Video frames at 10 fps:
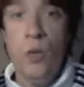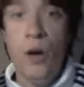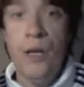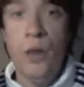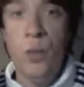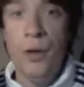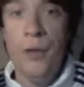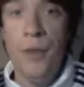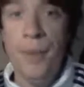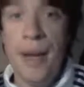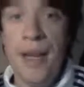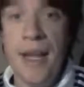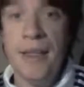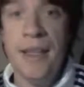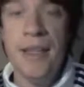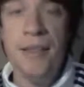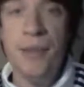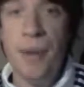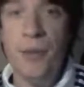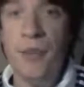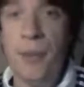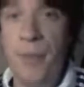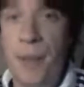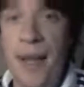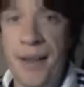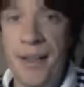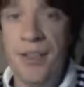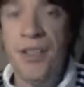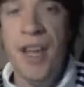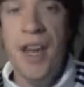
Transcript: Ryan Quanten, the main actor, he's supposed to be a badass.